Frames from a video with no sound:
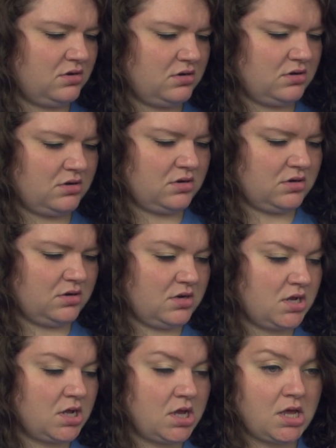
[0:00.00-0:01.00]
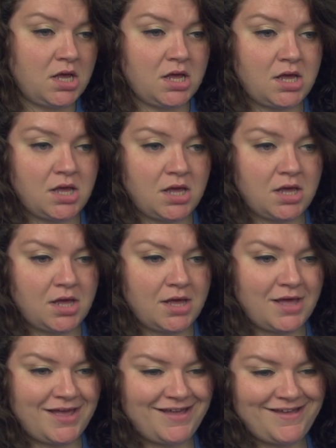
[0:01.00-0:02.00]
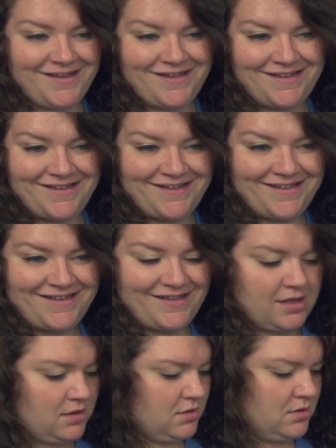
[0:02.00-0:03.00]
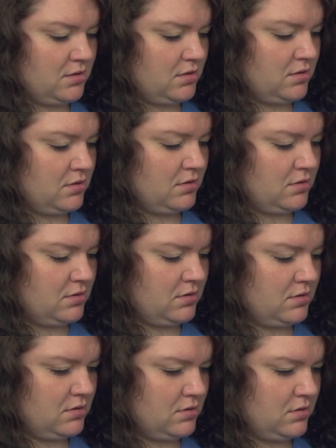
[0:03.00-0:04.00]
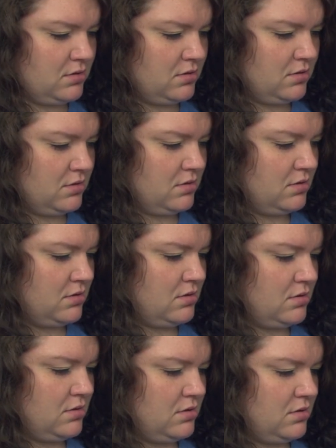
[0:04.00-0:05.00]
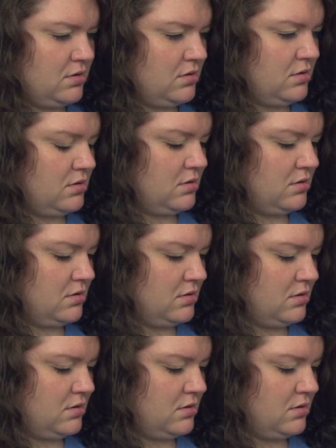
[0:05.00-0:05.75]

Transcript: [no speech]